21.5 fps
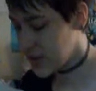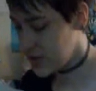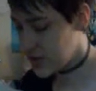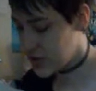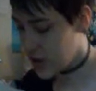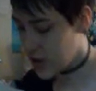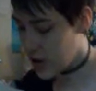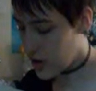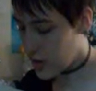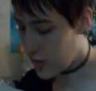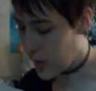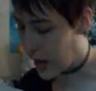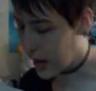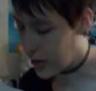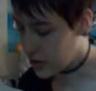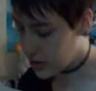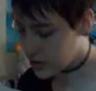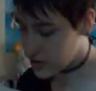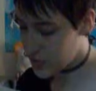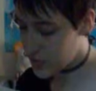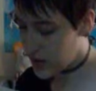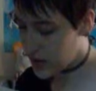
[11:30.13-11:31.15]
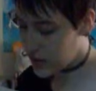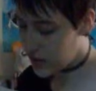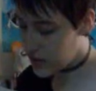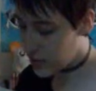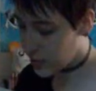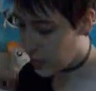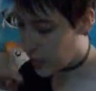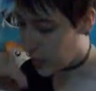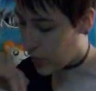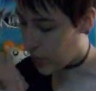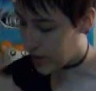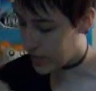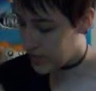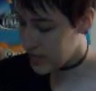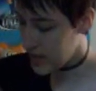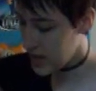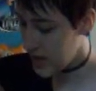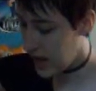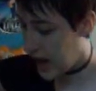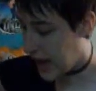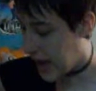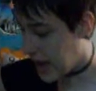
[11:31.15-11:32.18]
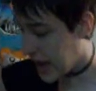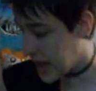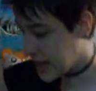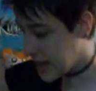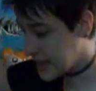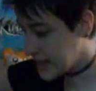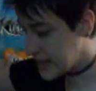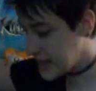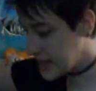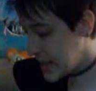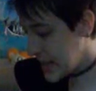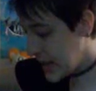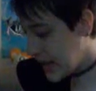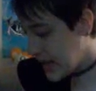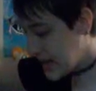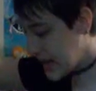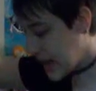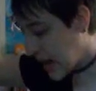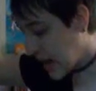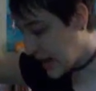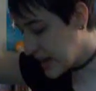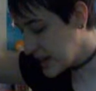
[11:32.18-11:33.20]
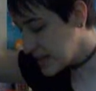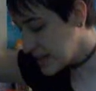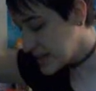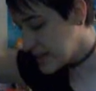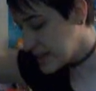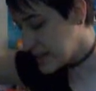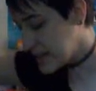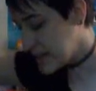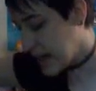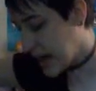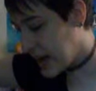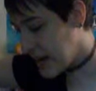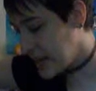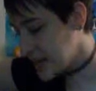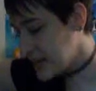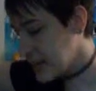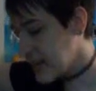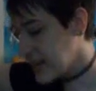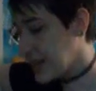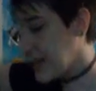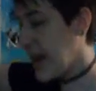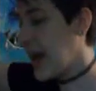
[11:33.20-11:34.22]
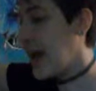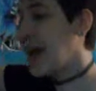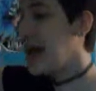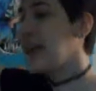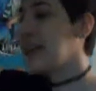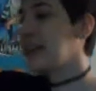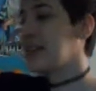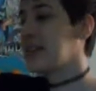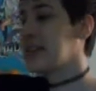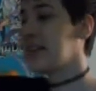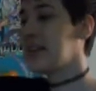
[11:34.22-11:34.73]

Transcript: So I looked around a little more, and then I decided to get